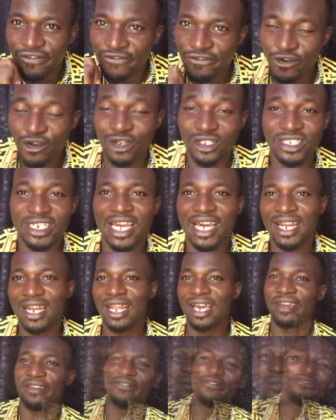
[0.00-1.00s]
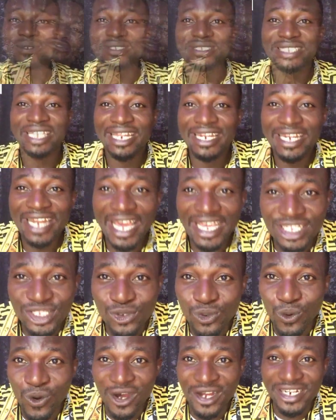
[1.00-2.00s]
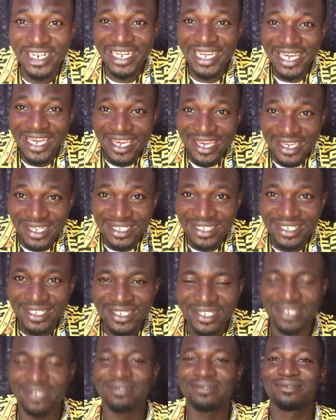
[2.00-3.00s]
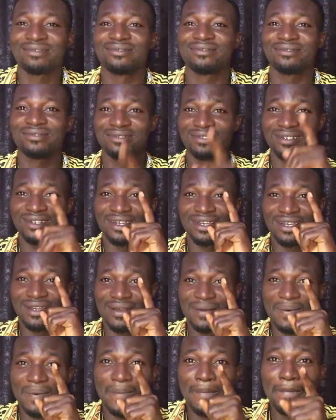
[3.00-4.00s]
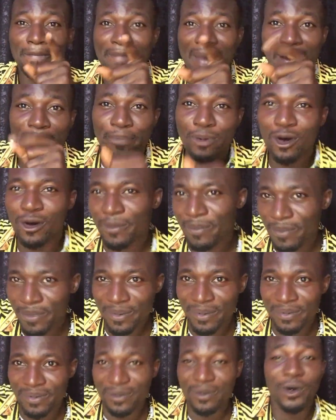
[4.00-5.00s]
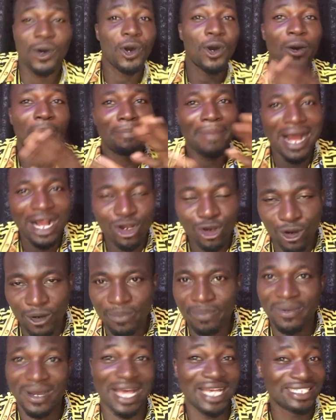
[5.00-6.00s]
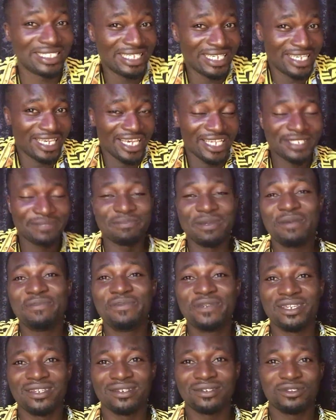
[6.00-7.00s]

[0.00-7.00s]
for your dear life. The next one is map up or markup, as the case may be.